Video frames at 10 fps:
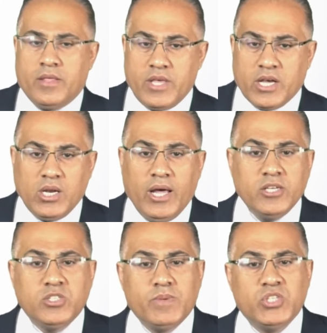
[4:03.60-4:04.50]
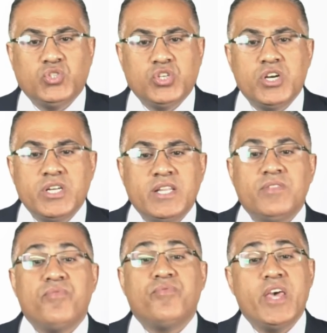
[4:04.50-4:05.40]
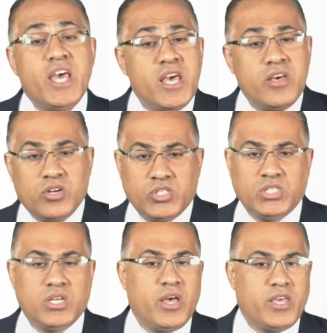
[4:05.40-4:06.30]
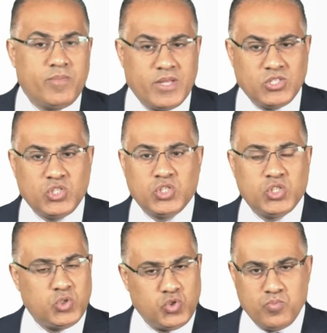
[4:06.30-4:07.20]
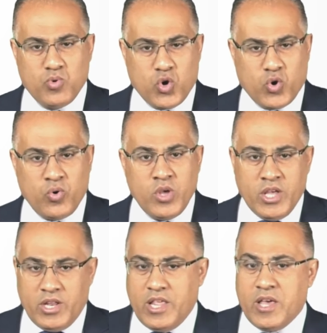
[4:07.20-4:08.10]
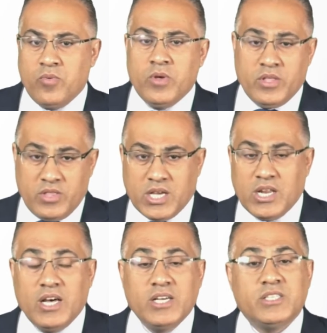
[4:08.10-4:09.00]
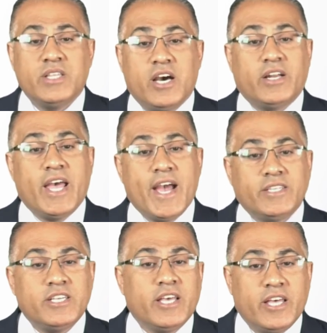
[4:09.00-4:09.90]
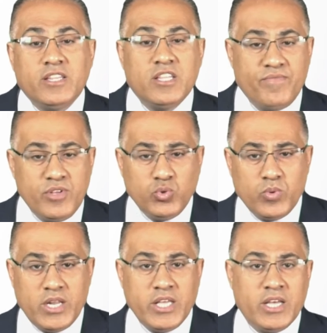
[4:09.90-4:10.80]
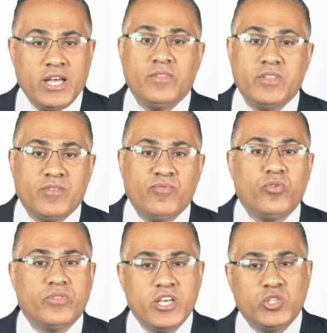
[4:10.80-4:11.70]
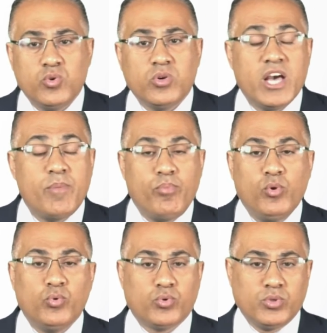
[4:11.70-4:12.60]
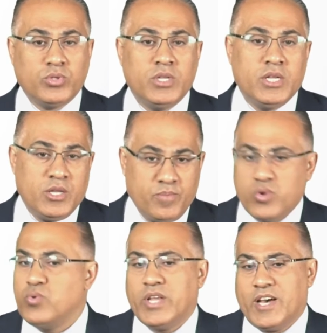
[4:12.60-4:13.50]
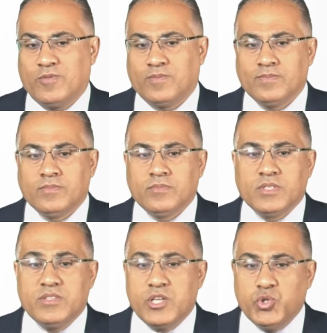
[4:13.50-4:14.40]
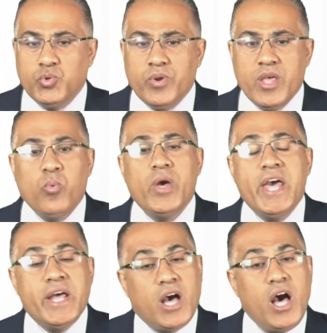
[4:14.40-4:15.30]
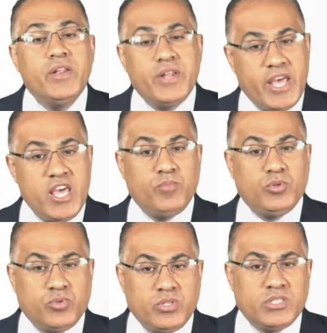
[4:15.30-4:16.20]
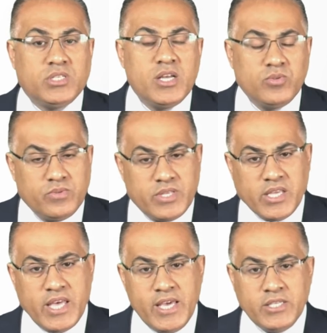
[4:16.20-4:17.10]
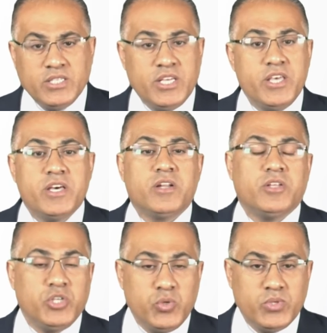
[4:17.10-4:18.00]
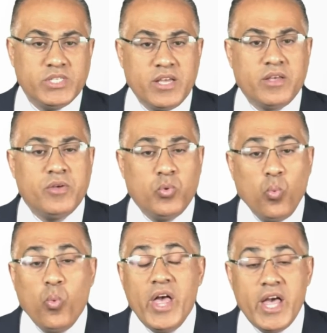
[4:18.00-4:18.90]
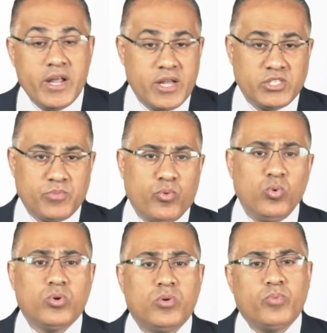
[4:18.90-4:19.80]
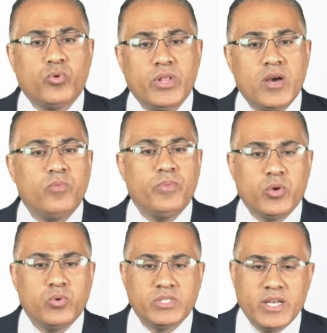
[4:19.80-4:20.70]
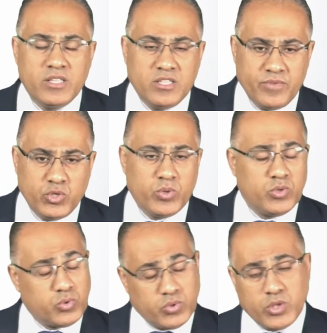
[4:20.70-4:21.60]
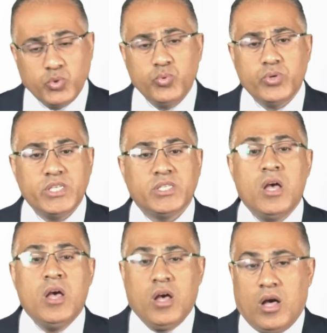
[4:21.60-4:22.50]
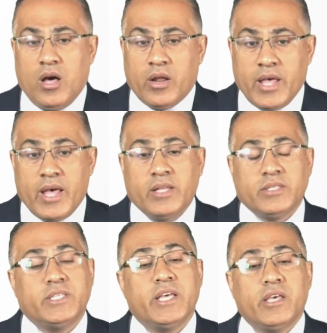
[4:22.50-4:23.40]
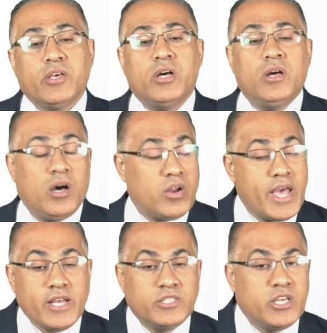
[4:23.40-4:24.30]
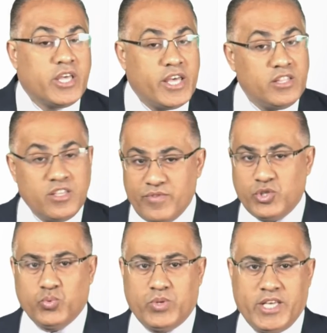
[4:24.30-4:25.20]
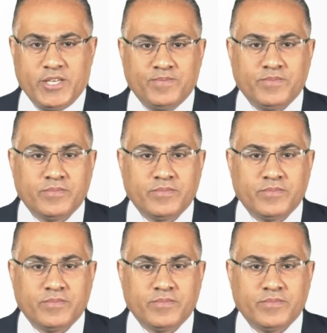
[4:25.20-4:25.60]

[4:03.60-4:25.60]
The class must turn in their assignments tomorrow. Now, the class, they are acting individually and therefore they took a plural pronoun. The jury were unable to decide on the case, here using were as a plural pronoun because the juries are acting individually.